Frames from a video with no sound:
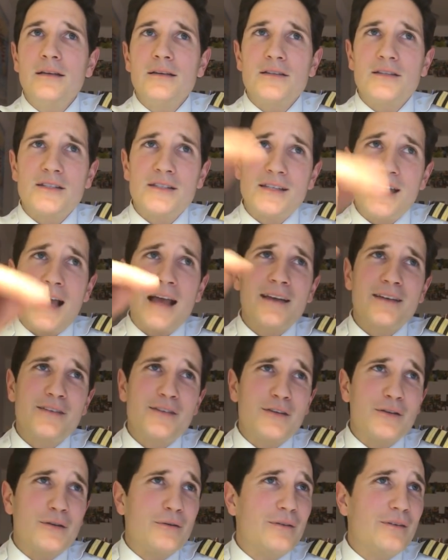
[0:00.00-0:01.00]
stag
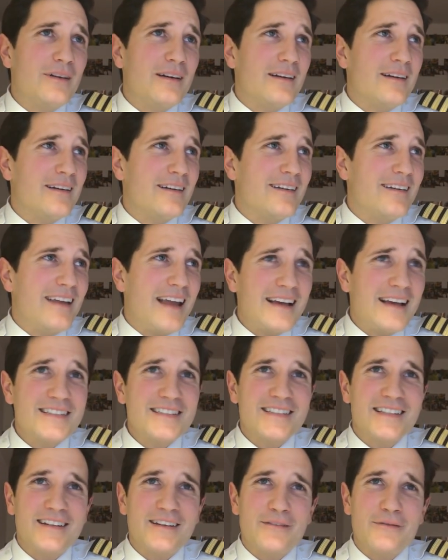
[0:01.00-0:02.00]
do
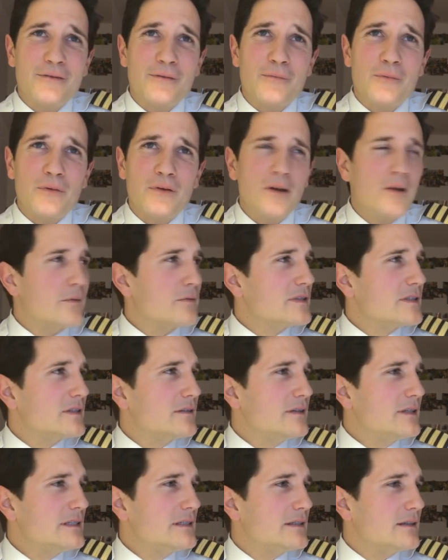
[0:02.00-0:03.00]
last year was
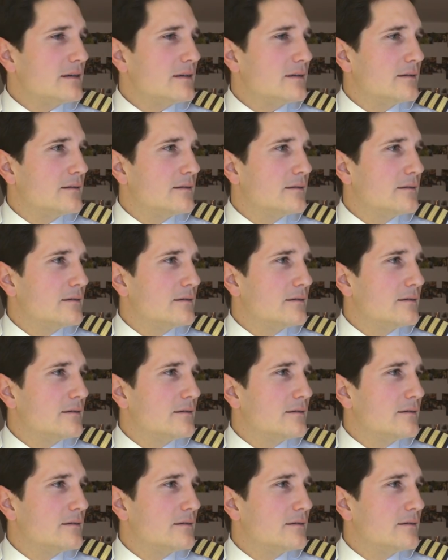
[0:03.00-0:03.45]
it this year?